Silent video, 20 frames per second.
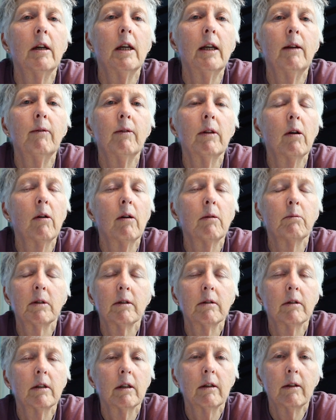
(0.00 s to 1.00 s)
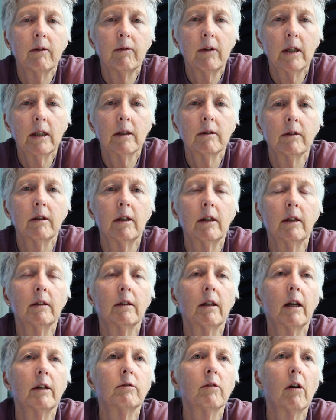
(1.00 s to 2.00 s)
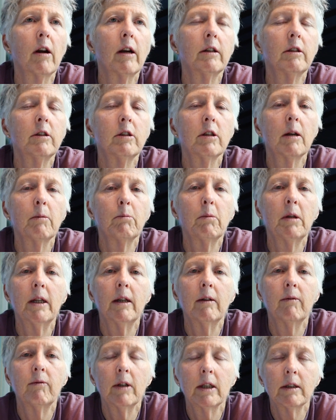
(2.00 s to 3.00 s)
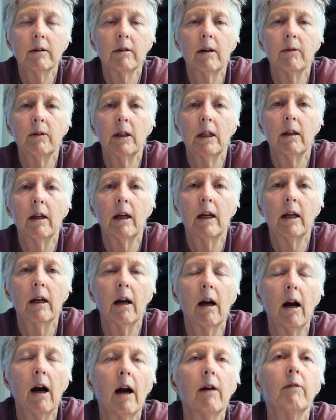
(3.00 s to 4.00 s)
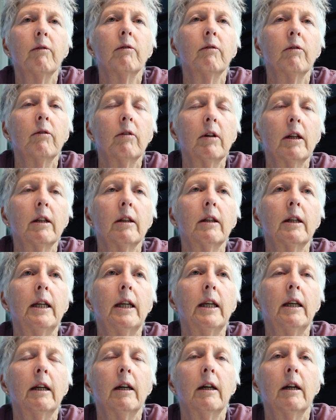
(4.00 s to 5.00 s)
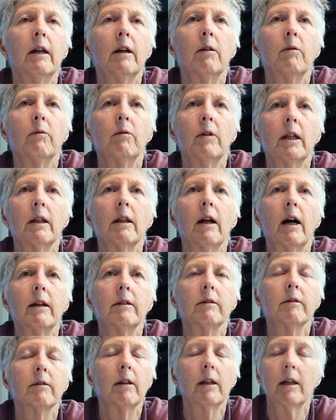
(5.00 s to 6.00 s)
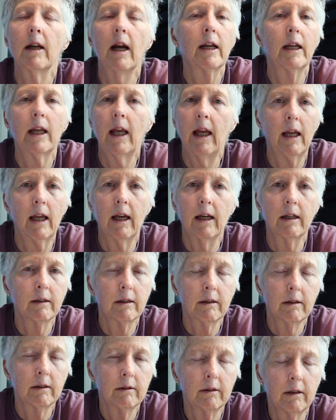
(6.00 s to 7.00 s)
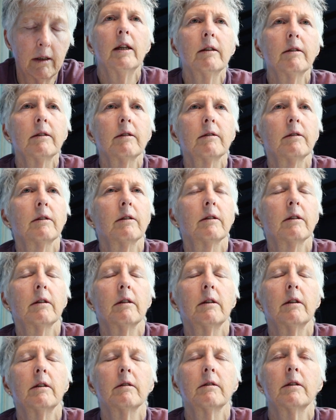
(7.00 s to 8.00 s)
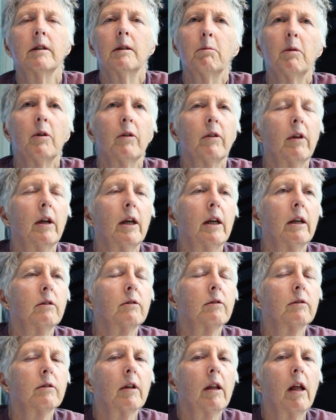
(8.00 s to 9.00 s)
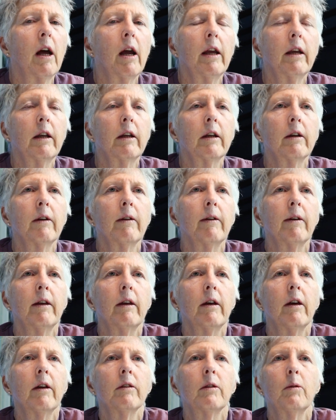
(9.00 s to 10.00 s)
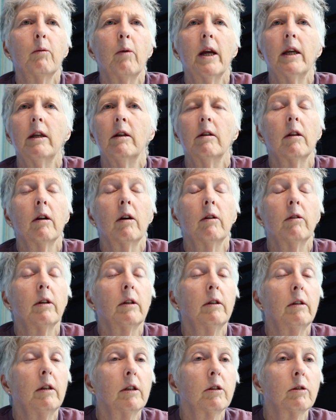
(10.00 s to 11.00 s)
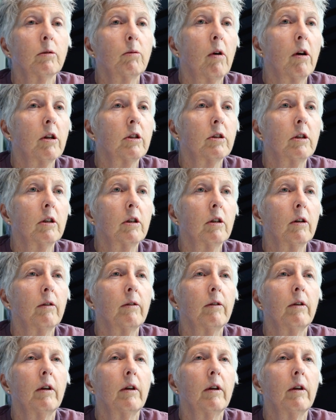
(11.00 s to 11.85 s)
even though I'm still a fix it and I try to jump in and fix everything, I've really realized that I can't. It's simple things like the way you load a dishwasher.